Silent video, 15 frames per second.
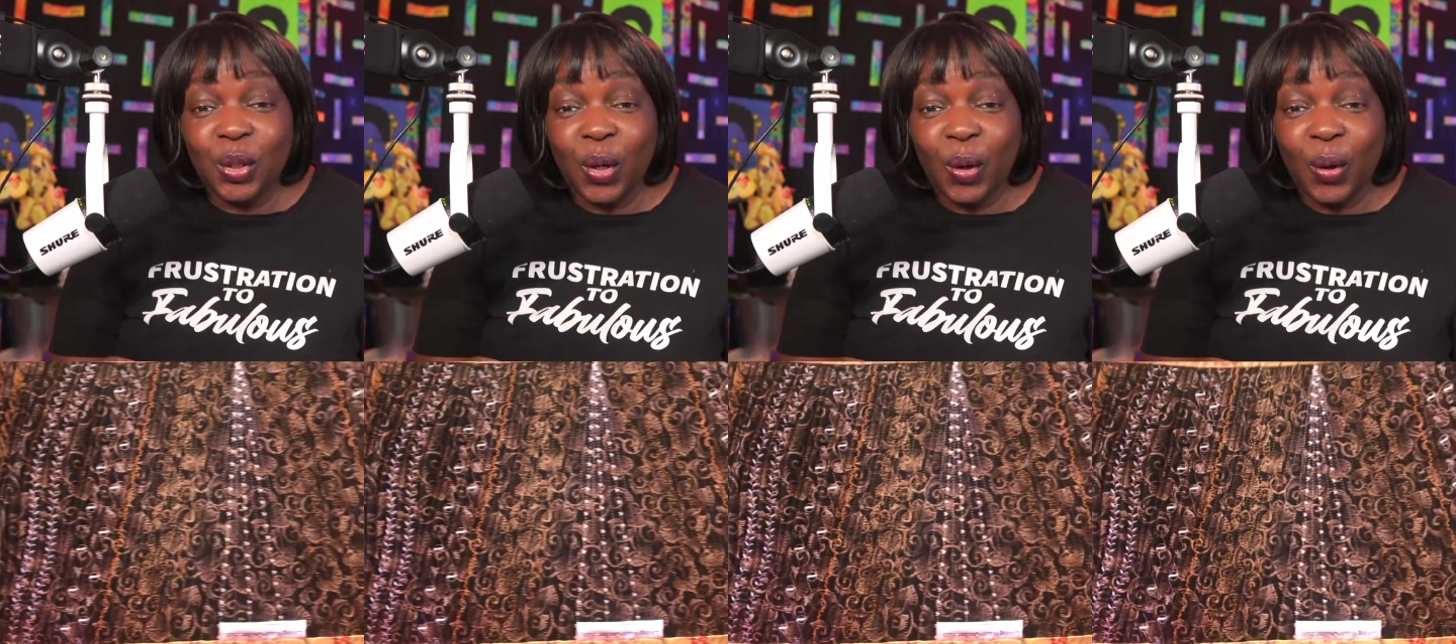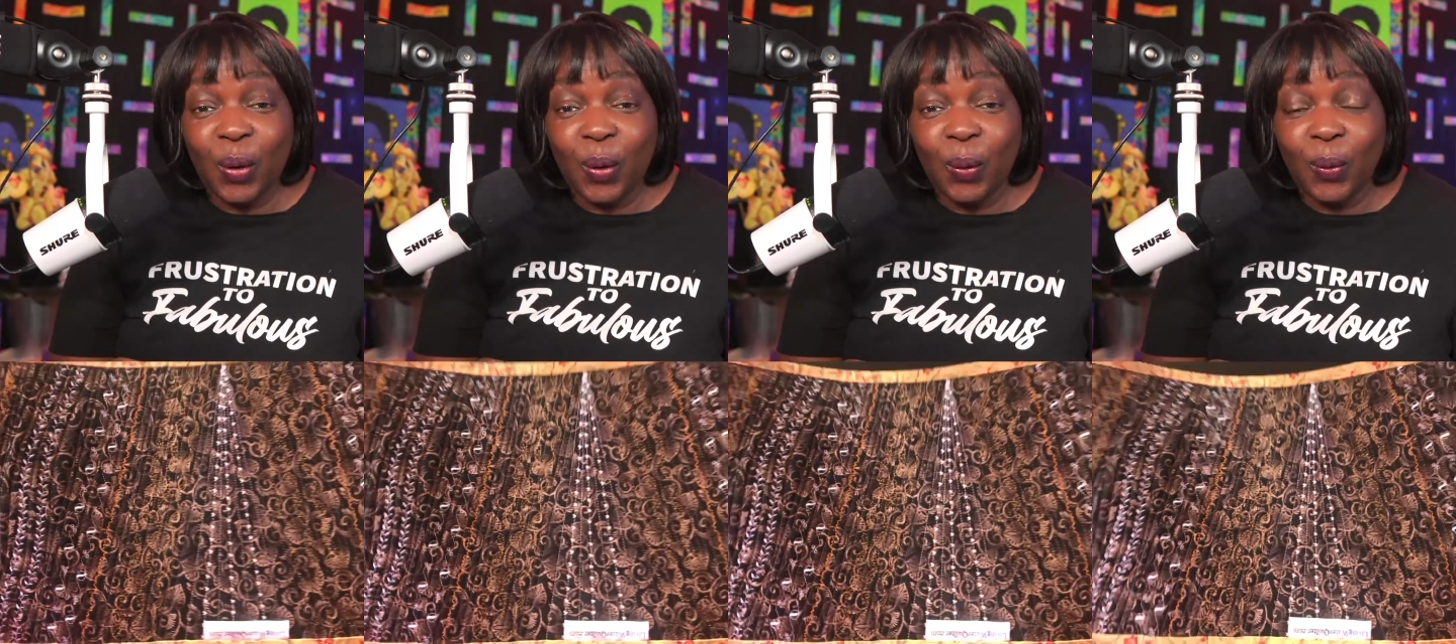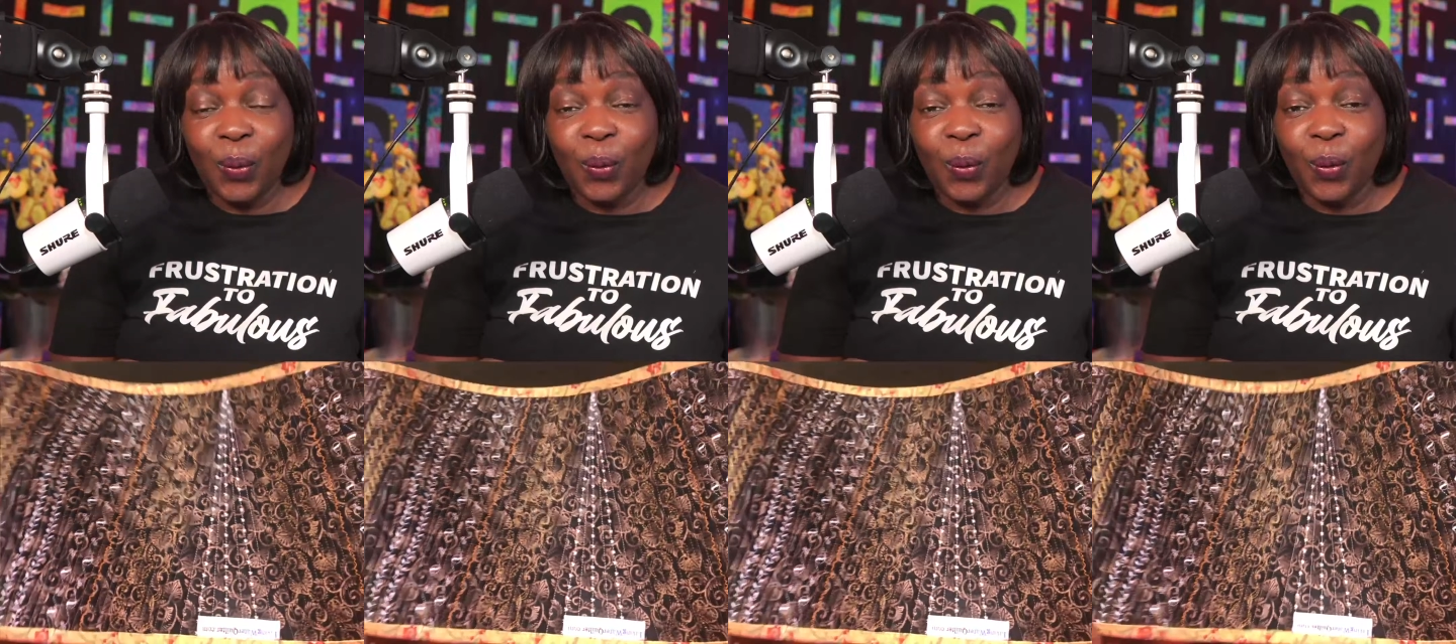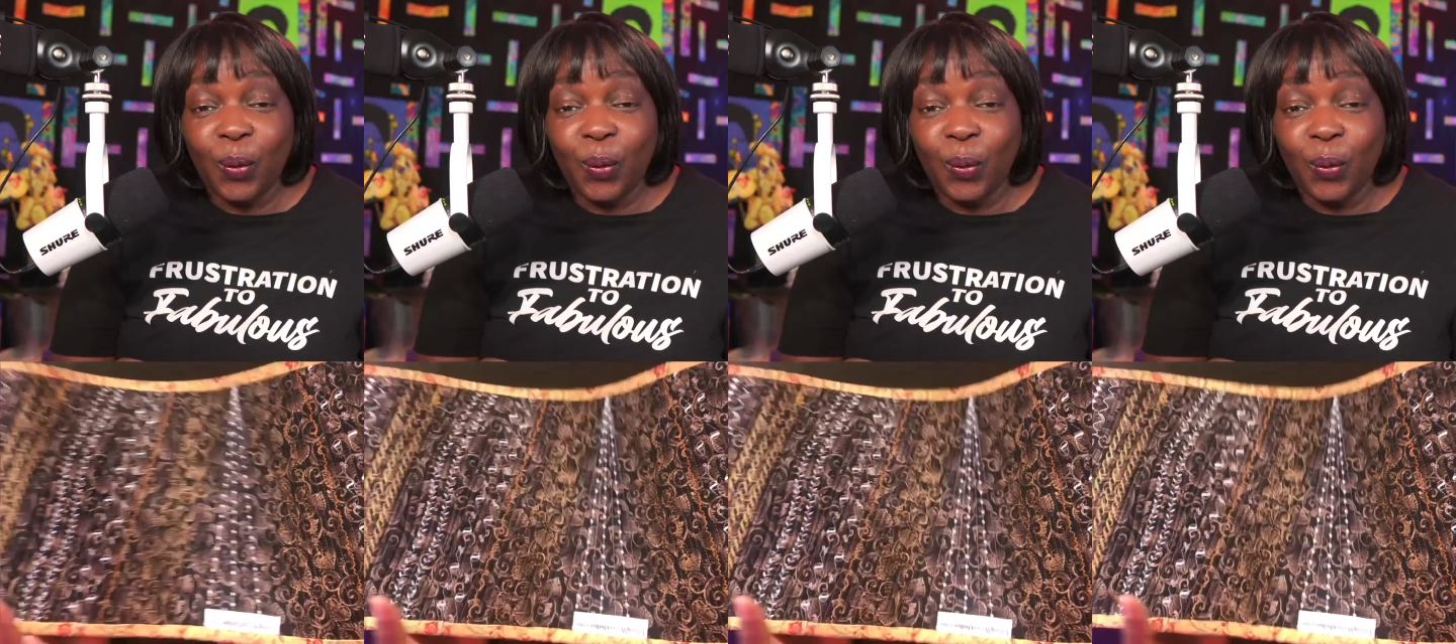go
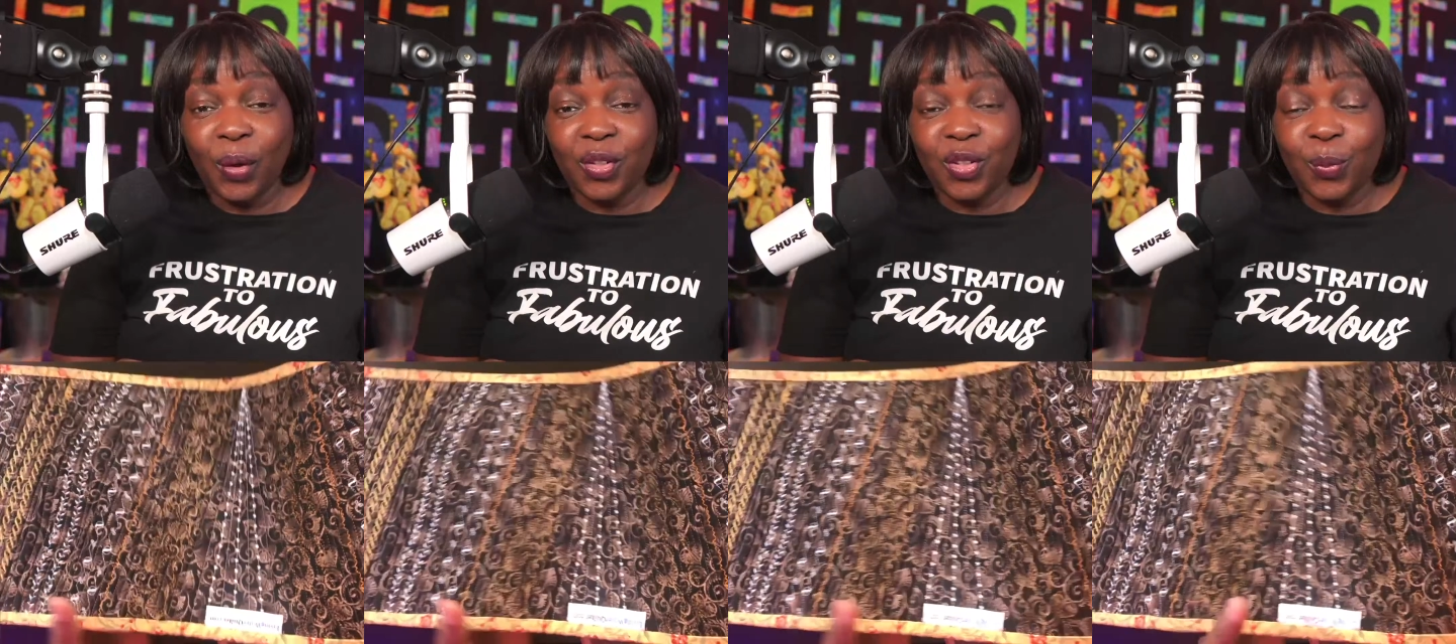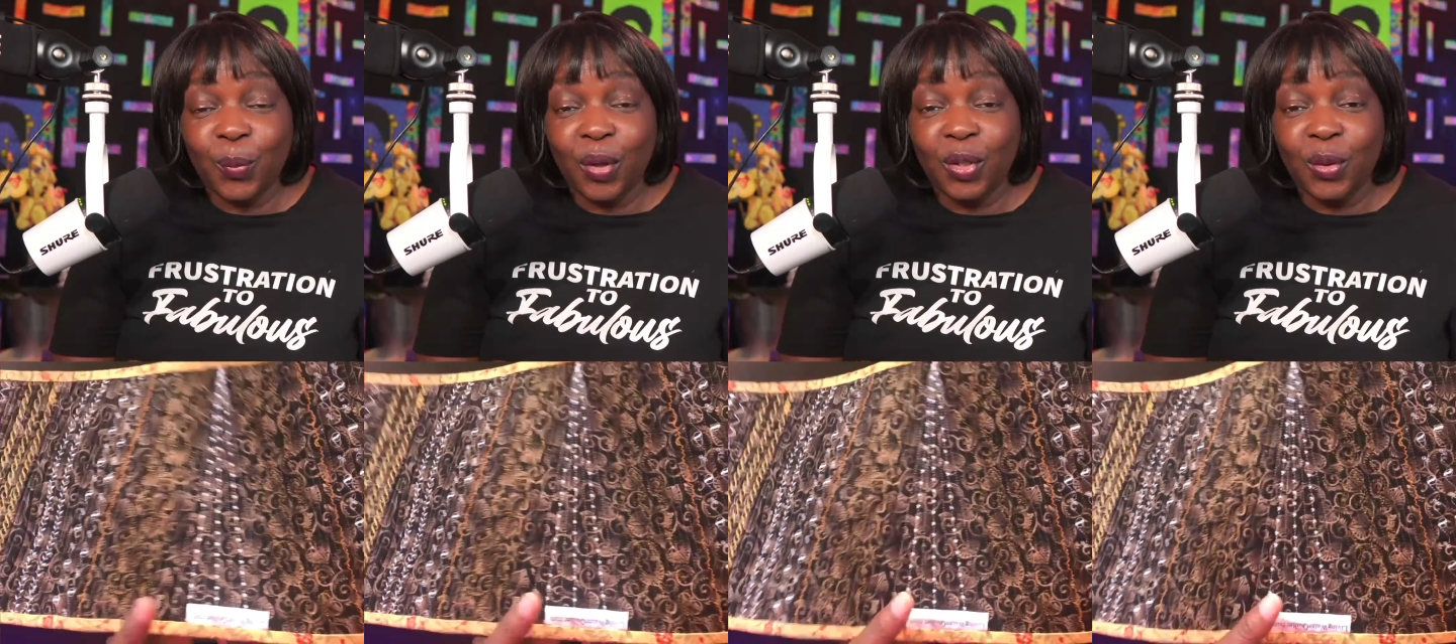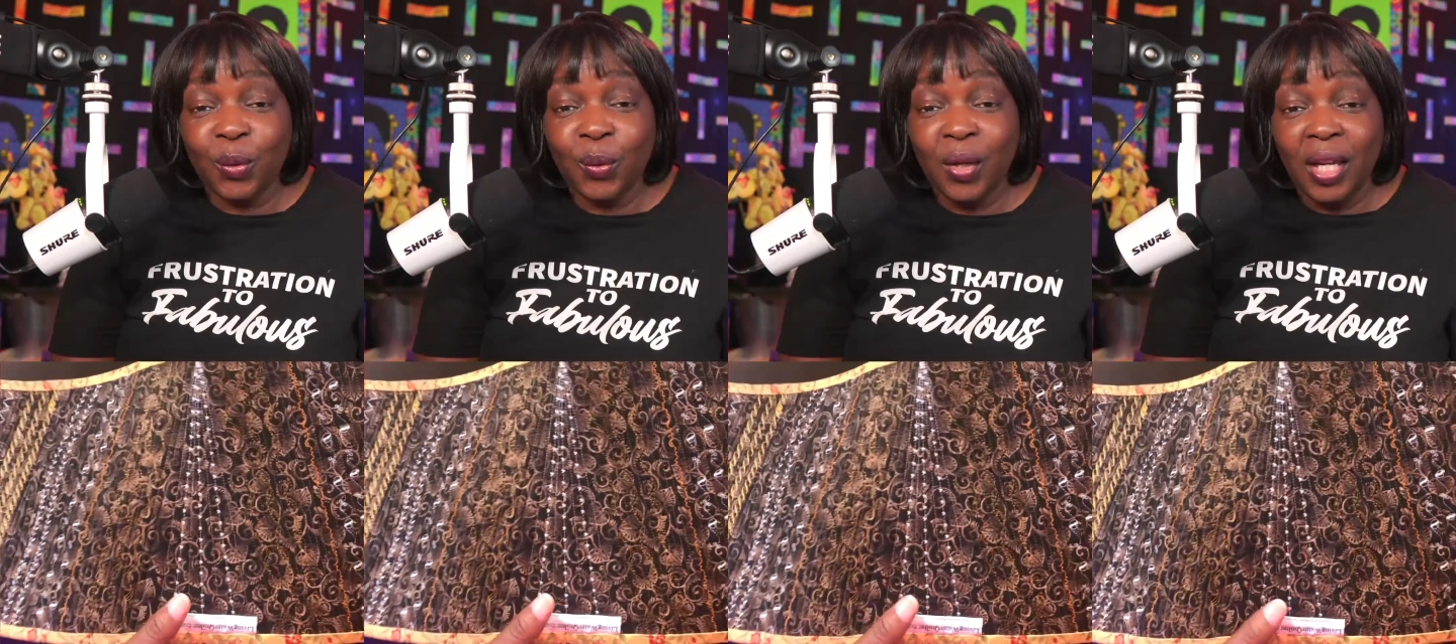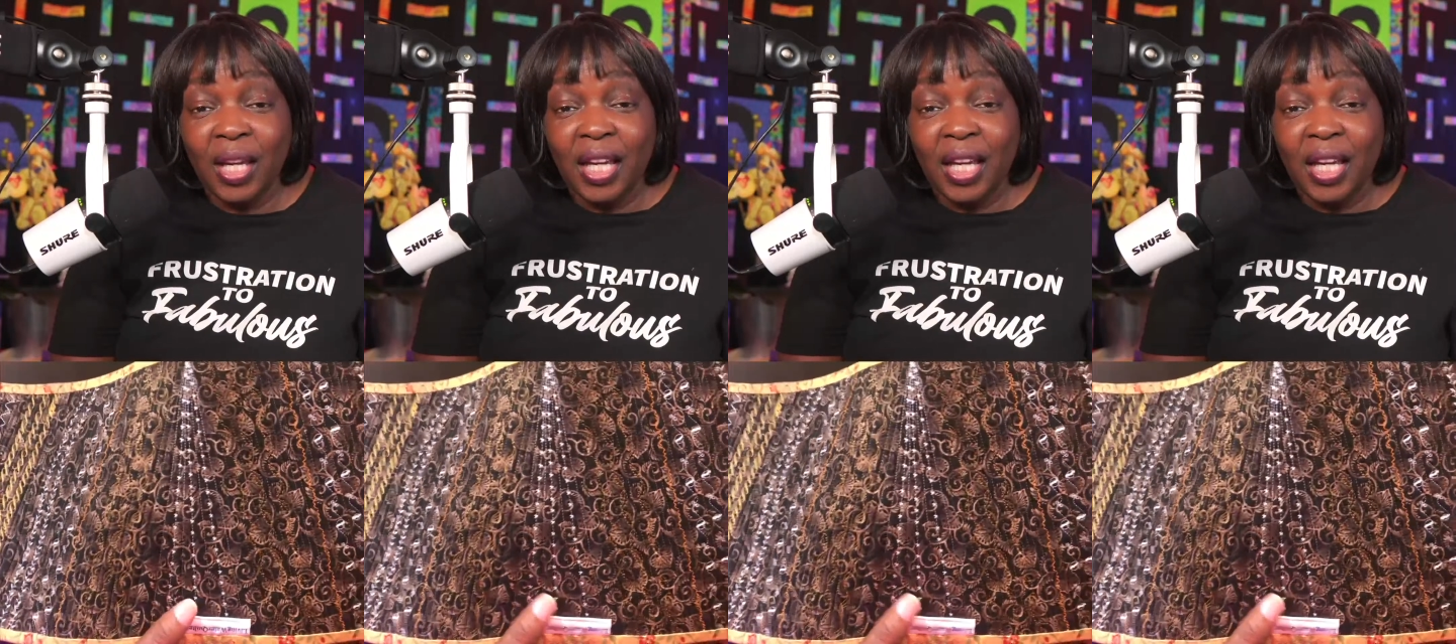course where you